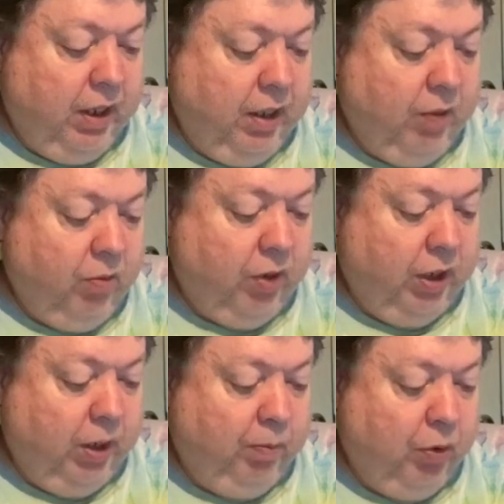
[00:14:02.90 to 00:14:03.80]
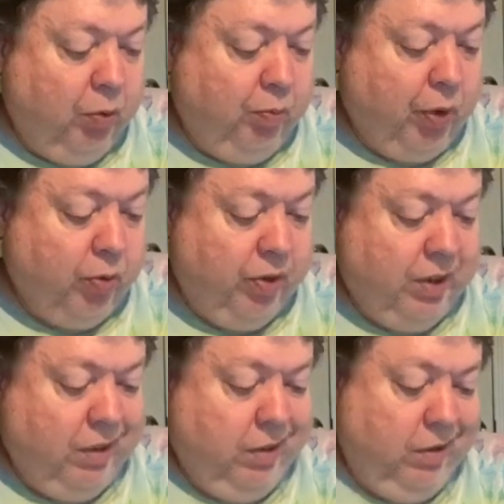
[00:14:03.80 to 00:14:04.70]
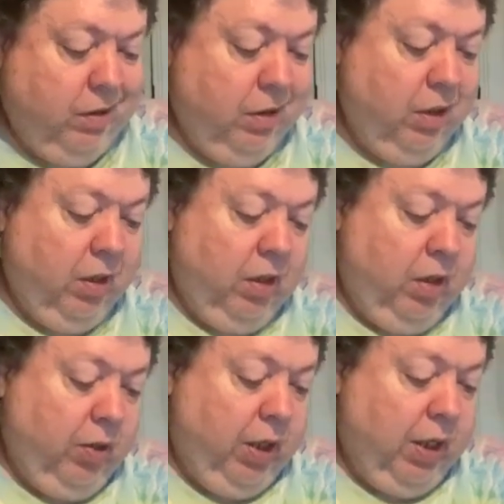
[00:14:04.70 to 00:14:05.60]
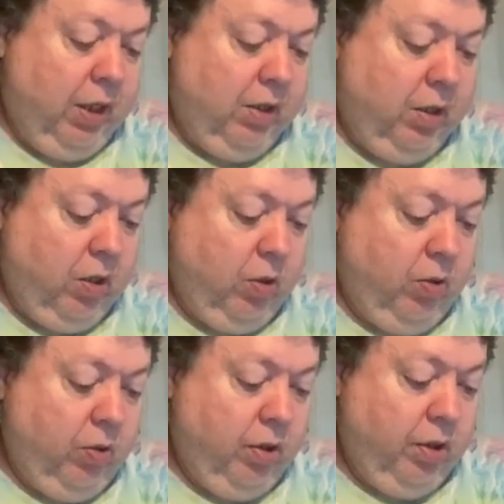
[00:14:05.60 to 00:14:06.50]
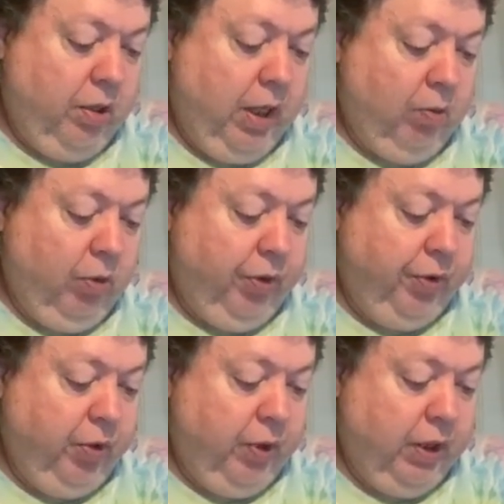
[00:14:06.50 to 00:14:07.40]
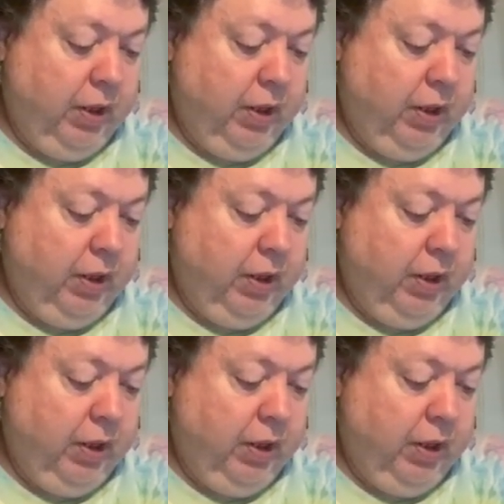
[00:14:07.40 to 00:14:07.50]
and we'll keep you posted. Okay, so that will do it